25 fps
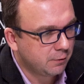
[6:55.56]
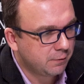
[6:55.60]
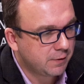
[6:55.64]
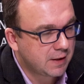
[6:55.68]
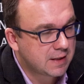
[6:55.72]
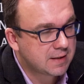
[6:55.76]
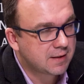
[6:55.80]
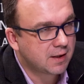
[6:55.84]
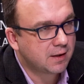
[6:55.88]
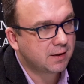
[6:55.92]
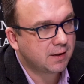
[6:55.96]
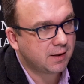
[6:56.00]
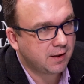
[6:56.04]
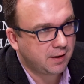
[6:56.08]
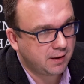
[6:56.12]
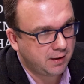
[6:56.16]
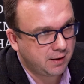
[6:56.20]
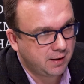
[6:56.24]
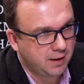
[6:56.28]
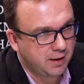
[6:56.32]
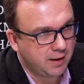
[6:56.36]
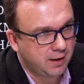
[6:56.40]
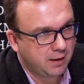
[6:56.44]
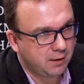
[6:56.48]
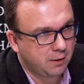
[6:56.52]
asset
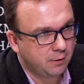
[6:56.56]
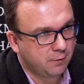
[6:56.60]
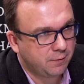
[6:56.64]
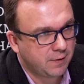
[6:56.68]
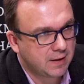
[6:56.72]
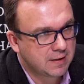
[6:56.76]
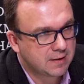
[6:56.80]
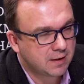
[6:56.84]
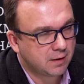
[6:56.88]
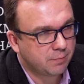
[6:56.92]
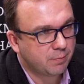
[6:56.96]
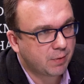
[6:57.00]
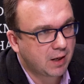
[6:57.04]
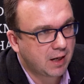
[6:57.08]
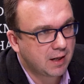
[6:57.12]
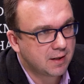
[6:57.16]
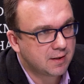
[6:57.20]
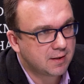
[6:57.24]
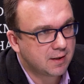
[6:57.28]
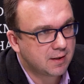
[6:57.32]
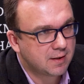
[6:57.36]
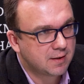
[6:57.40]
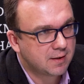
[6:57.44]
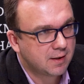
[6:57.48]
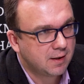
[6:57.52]

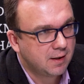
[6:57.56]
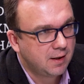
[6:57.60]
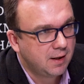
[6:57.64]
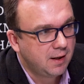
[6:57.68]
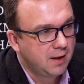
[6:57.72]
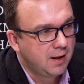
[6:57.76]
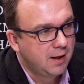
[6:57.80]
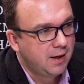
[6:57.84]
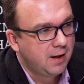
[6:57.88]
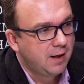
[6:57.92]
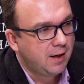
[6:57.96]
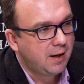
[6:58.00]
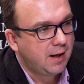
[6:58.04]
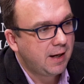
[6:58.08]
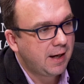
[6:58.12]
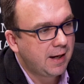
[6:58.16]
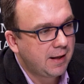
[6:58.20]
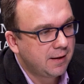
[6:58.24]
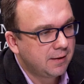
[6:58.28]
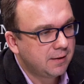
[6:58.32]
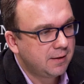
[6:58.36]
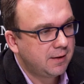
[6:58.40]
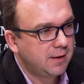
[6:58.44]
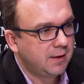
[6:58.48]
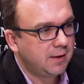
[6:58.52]
prices,
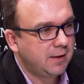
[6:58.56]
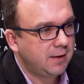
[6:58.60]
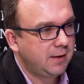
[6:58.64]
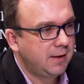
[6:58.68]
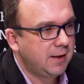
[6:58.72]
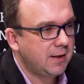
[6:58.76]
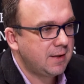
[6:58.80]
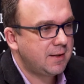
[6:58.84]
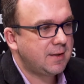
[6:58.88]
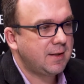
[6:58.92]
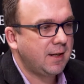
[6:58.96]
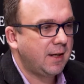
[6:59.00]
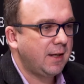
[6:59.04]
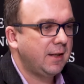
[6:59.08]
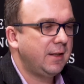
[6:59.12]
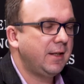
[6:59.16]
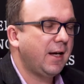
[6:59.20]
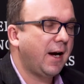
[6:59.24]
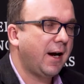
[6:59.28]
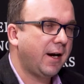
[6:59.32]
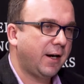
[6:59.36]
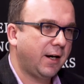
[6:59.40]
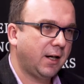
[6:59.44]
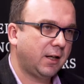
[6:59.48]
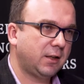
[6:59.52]
and that's a
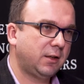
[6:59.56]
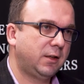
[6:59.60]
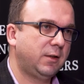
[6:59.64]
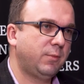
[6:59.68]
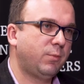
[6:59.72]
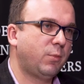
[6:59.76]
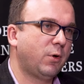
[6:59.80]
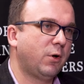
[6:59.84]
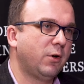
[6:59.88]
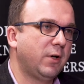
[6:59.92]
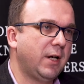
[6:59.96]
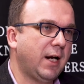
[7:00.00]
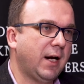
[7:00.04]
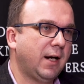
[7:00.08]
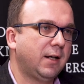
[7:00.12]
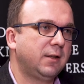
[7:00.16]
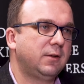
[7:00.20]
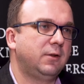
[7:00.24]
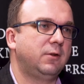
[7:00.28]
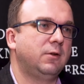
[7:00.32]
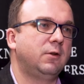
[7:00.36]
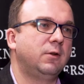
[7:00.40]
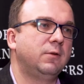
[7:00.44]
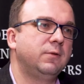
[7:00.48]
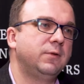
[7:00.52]
direct
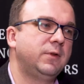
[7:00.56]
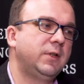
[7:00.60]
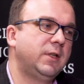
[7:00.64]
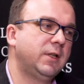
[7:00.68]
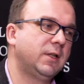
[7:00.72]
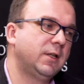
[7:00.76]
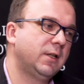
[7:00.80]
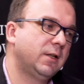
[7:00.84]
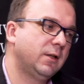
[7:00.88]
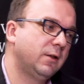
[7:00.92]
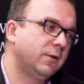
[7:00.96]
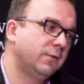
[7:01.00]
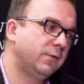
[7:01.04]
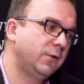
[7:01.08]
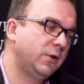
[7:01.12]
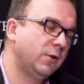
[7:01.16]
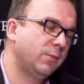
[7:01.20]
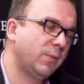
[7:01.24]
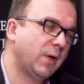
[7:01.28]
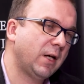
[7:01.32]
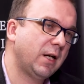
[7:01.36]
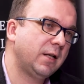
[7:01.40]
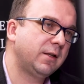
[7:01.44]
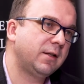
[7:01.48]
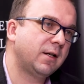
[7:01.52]
product of
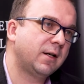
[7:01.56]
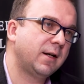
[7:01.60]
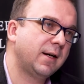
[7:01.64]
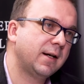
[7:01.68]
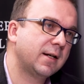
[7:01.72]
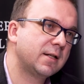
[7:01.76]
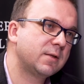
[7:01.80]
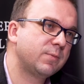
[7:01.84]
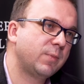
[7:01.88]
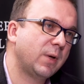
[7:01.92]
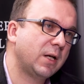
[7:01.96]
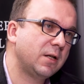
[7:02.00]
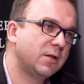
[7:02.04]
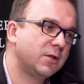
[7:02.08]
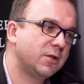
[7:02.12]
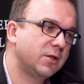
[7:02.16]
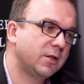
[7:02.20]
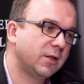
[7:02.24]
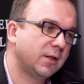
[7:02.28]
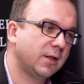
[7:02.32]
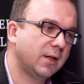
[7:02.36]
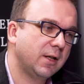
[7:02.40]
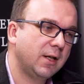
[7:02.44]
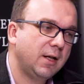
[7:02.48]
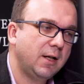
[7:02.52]
the monetary
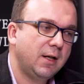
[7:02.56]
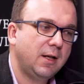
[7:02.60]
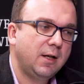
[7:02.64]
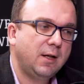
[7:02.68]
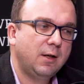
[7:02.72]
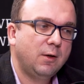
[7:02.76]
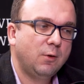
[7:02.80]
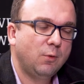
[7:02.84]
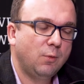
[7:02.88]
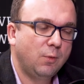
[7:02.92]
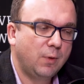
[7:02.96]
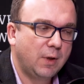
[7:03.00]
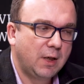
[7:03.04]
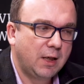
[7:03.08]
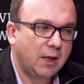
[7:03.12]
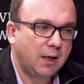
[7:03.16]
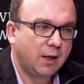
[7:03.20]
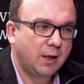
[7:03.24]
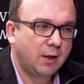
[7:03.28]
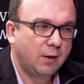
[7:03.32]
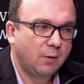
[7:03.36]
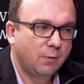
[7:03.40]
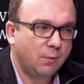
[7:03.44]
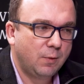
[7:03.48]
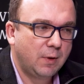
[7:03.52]
expansion
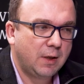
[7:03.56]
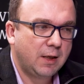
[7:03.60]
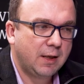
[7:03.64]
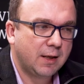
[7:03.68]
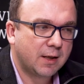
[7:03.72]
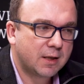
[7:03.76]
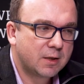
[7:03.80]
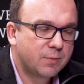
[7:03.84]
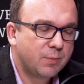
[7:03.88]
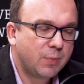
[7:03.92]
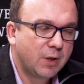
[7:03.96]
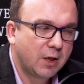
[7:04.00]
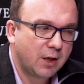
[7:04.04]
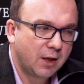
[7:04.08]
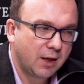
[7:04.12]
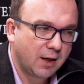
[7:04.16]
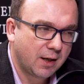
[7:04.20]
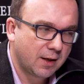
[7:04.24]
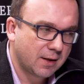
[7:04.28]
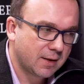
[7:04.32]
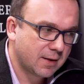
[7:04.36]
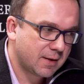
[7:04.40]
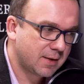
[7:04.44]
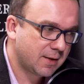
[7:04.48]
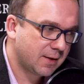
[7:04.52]
we
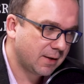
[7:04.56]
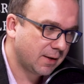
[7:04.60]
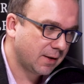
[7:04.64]
experience.